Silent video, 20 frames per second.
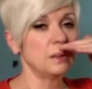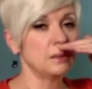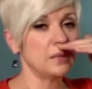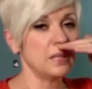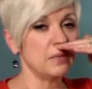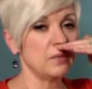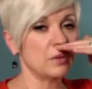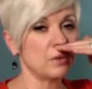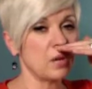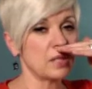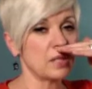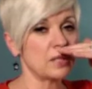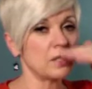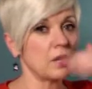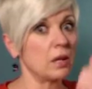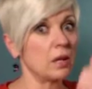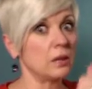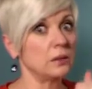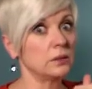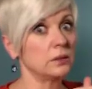Diva rock
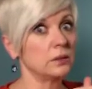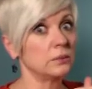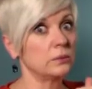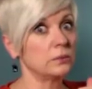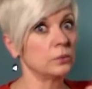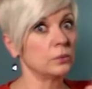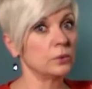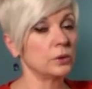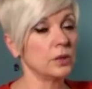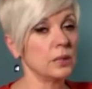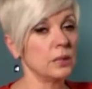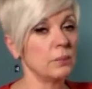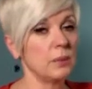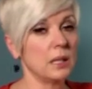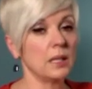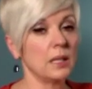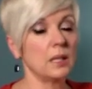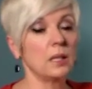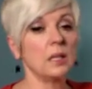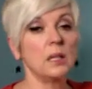star, really
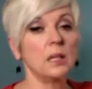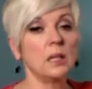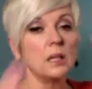big.